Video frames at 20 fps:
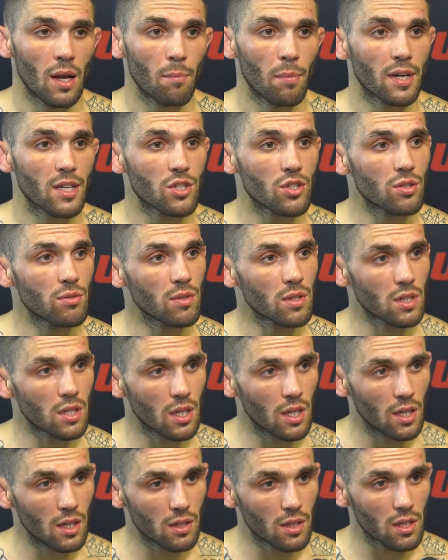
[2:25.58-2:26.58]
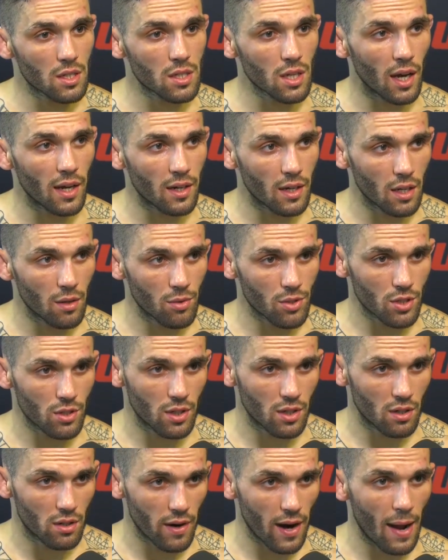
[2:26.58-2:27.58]
But as soon as he decided he was
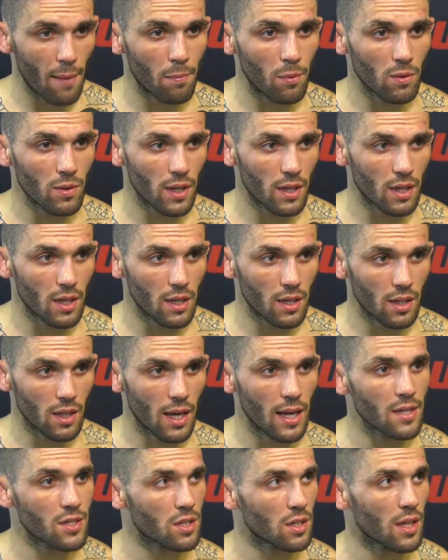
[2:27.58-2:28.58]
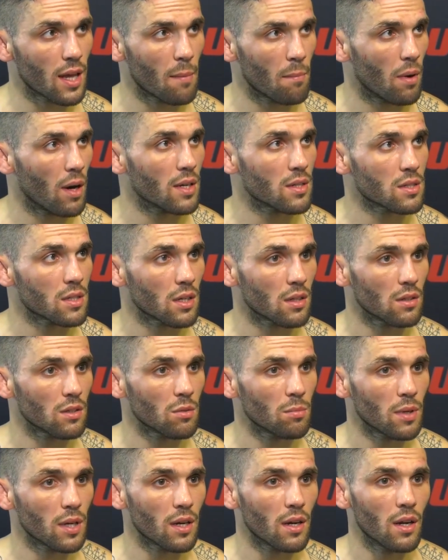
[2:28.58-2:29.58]
going to grapple, then he engaged in that mindset a
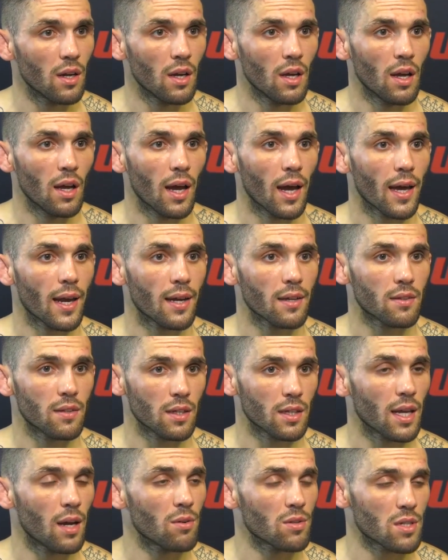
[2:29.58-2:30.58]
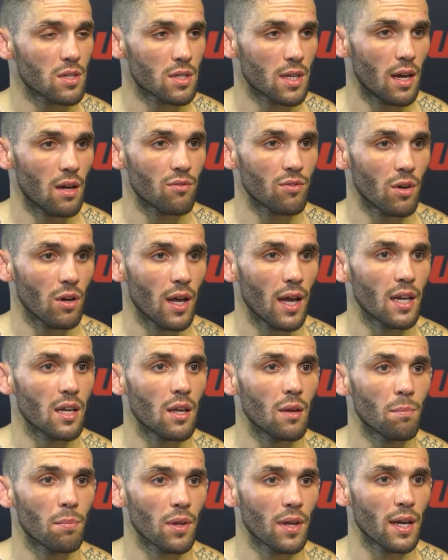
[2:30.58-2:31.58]
little bit. And I think that was his downfall. Had
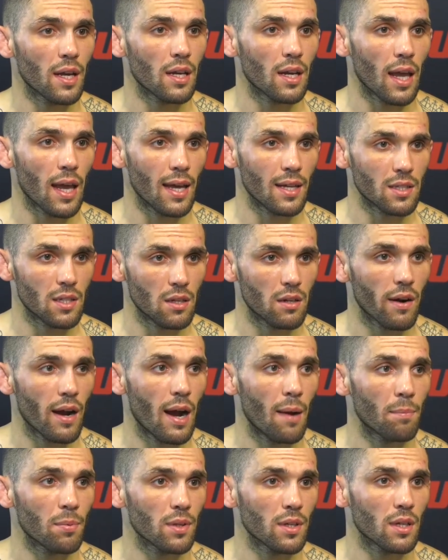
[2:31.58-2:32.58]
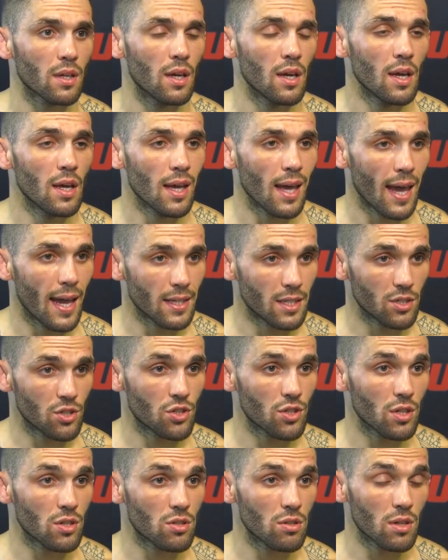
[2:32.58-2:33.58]
he played anti-grappling,
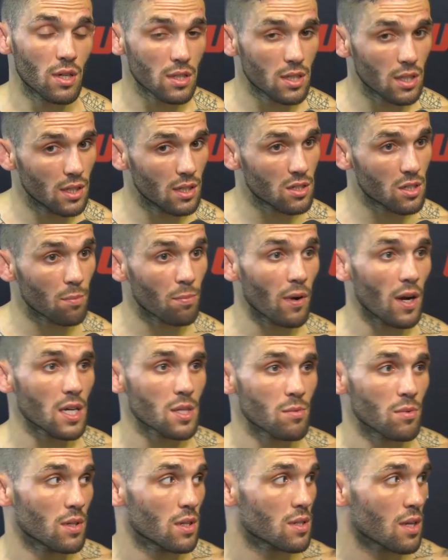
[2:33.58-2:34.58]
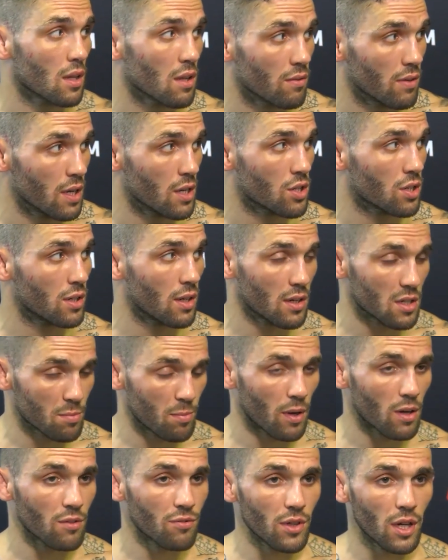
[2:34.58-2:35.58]
anti-jiu-jitsu, because he did surprise me with his elevation and his
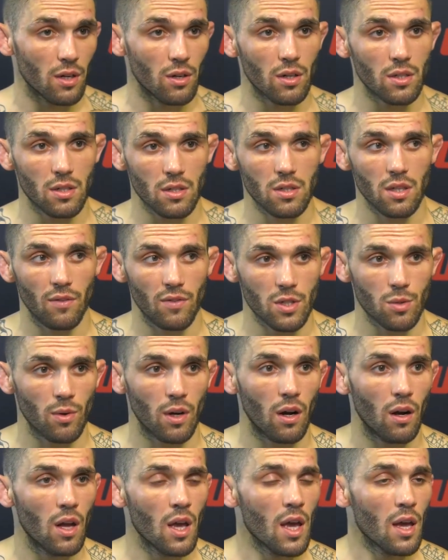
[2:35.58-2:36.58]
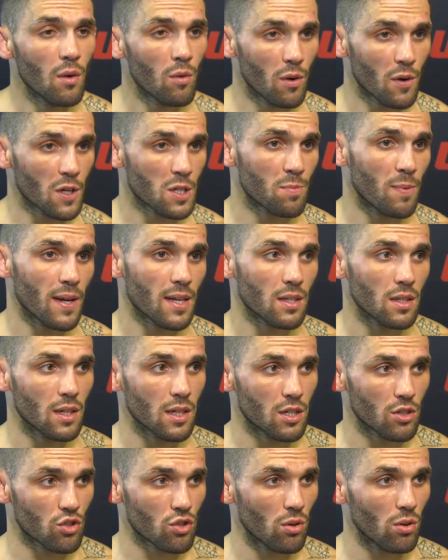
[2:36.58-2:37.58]
butterfly hooks and stuff as well. We were expecting to
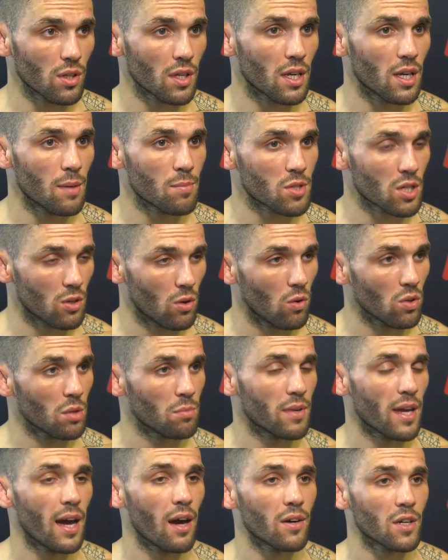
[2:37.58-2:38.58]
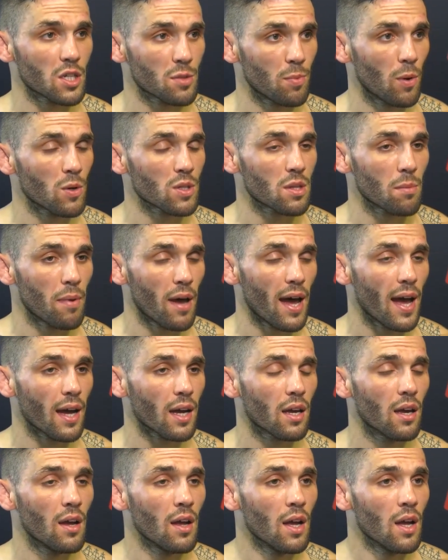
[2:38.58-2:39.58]
control the hips and hold him down and expose the
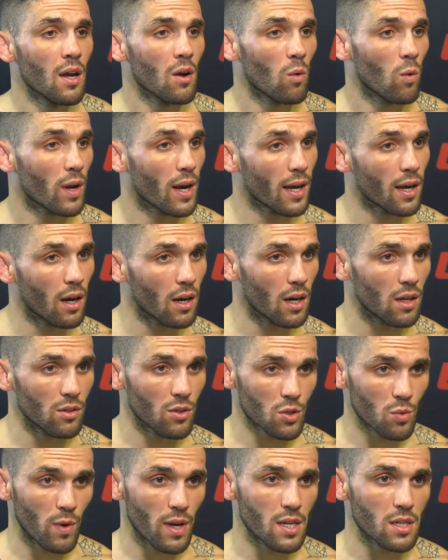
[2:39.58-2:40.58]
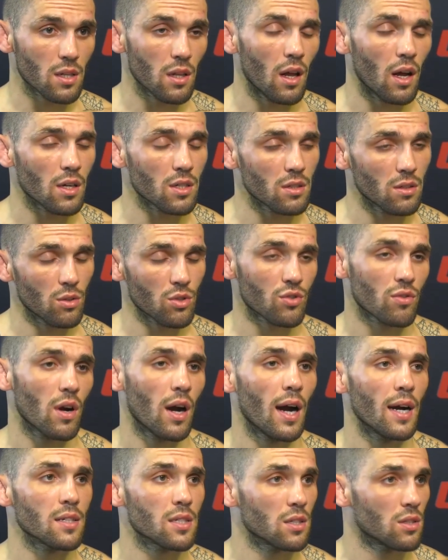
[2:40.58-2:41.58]
back. When I got on those waist locks and those
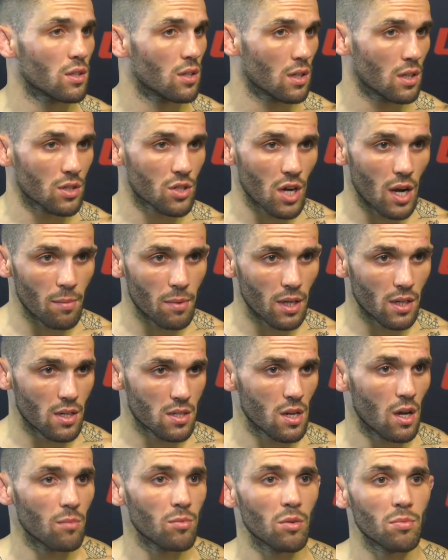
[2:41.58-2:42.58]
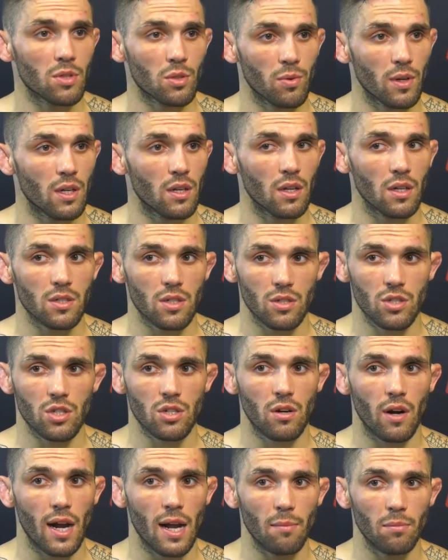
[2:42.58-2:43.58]
rides, he did a good job getting his elbow between us and
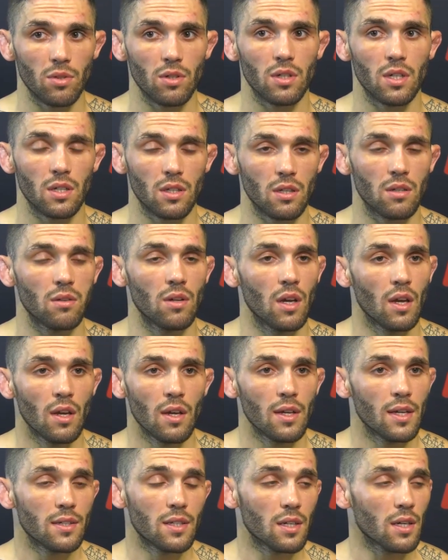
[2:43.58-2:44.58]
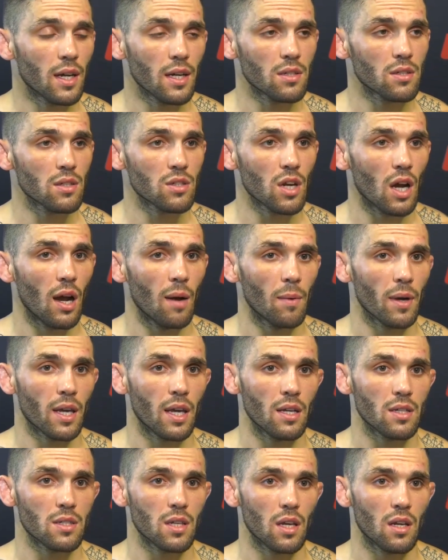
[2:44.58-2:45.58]
scrambling. He did he did an excellent job. I
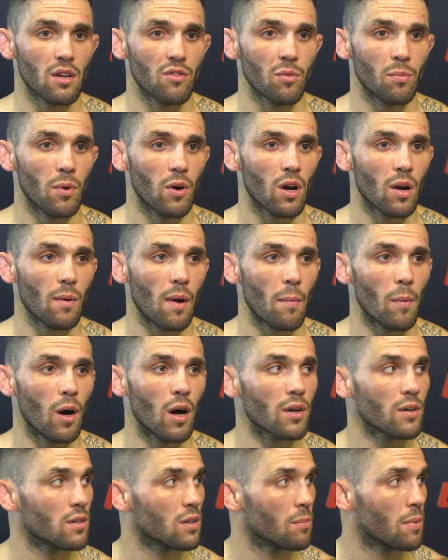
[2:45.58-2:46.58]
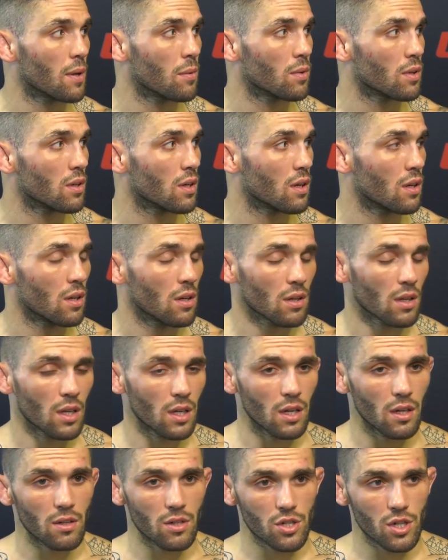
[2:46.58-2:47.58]
can't say enough about him. I'm honored to be able to
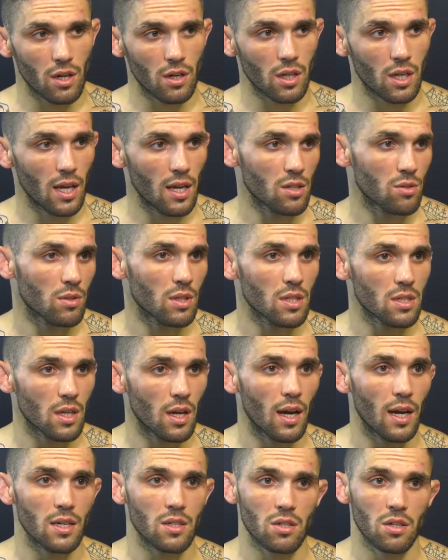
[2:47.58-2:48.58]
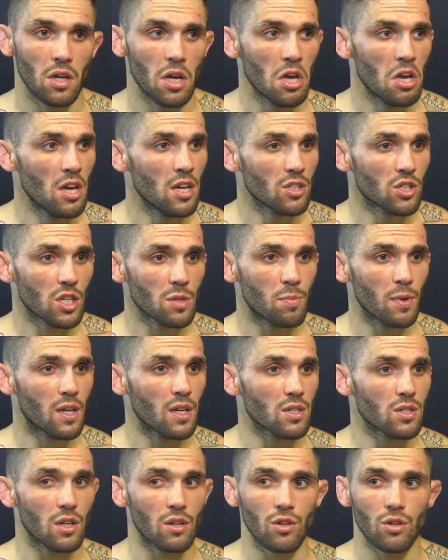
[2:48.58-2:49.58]
get in here and share the cage with these guys. Just
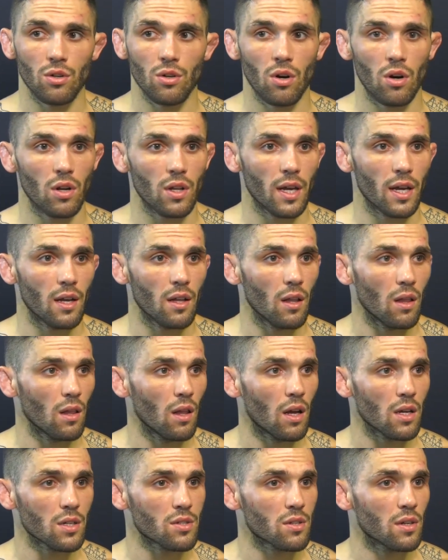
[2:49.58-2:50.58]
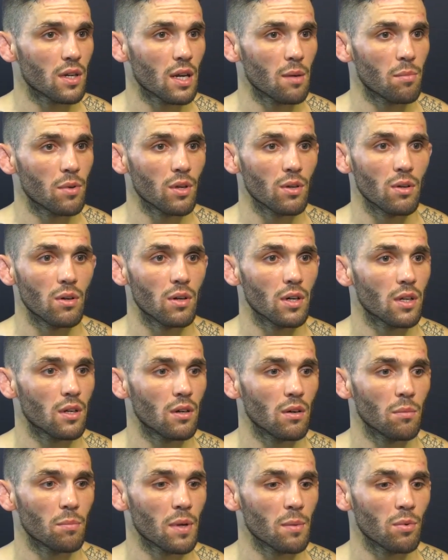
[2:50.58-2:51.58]
because they're new or they lost their debut, you
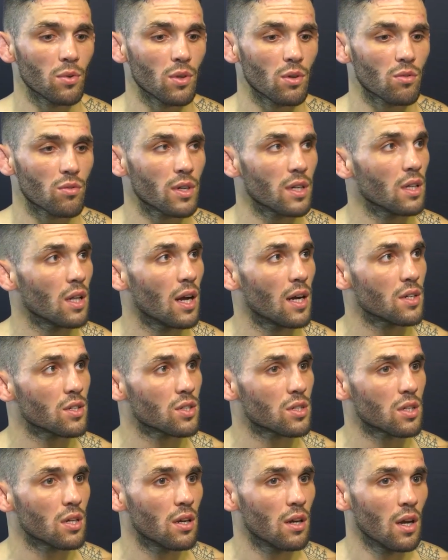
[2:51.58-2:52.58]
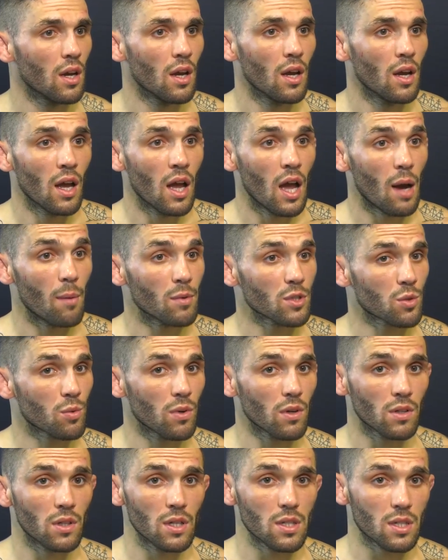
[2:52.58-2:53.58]
know, people don't realize how much
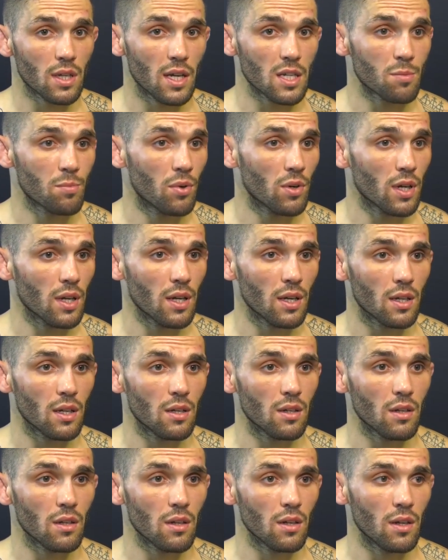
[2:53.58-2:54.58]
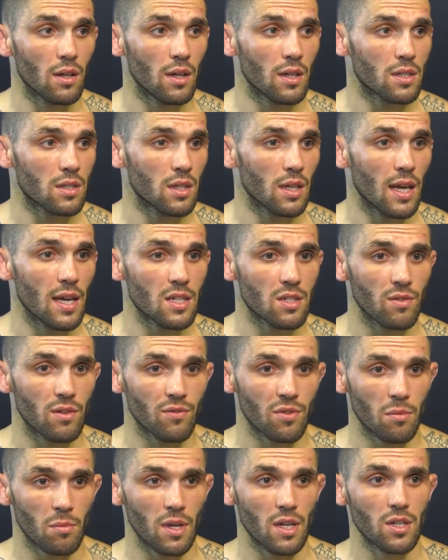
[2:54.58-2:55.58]
work these guys put in, and it's the age of
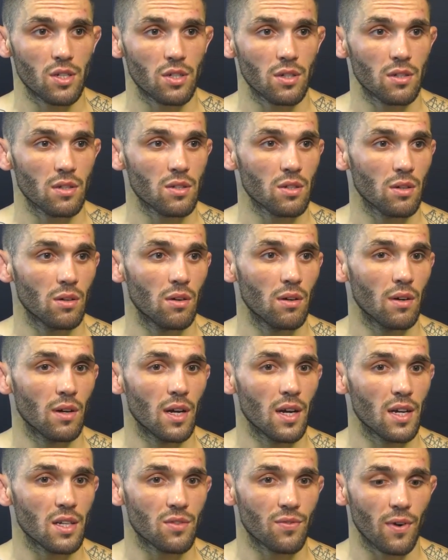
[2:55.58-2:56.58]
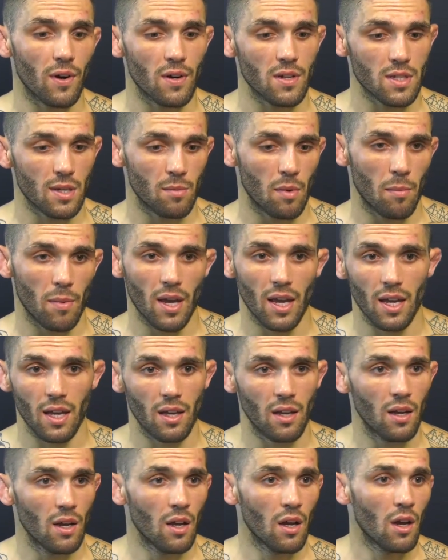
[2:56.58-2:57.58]
information. So as far as M M
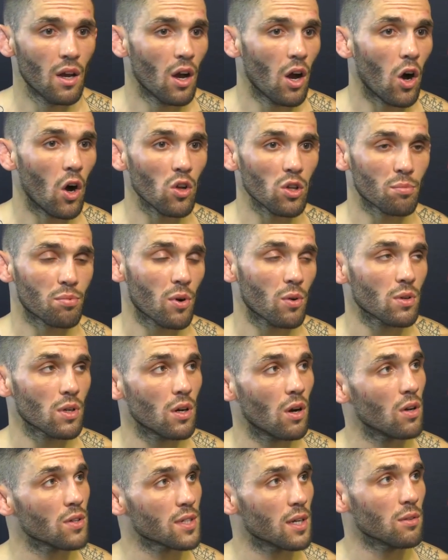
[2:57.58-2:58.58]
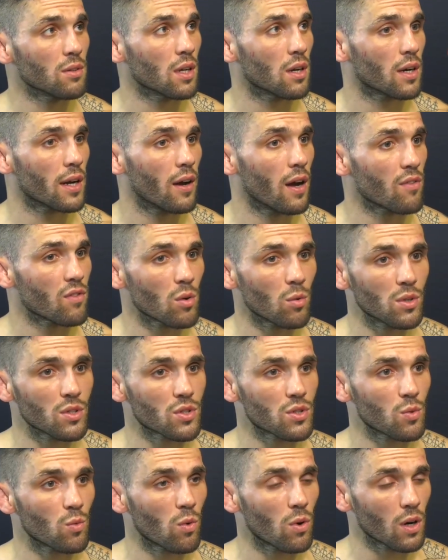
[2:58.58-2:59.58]
A, all the protocols out there now,
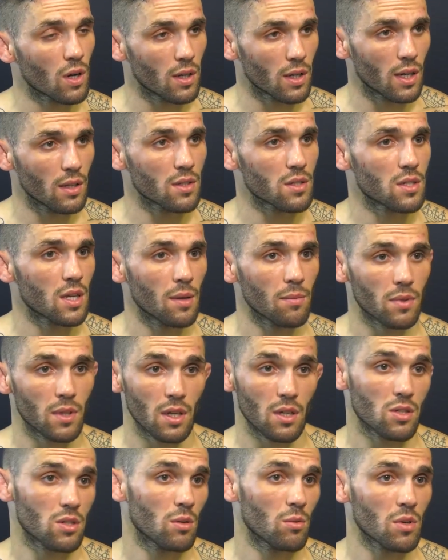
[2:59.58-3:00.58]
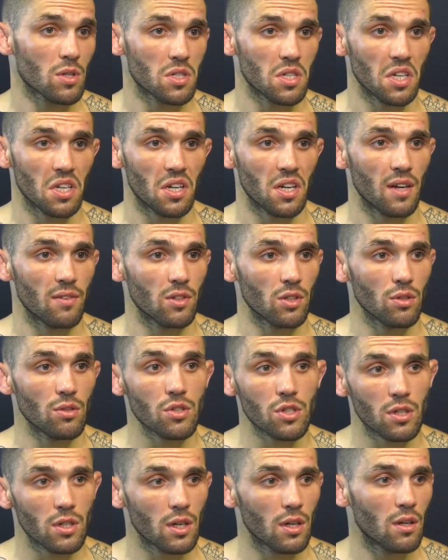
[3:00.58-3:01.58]
everyone's working on the same thing, so we're seeing an
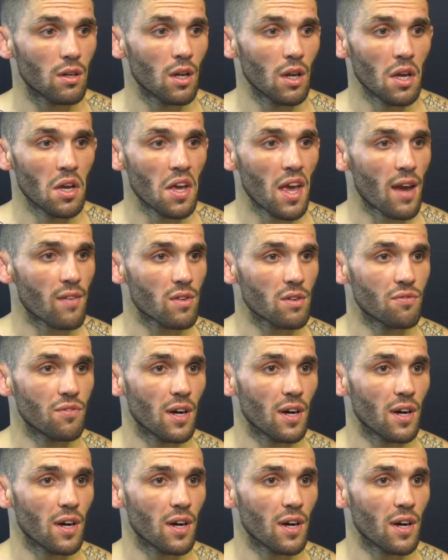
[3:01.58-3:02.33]
evolution in every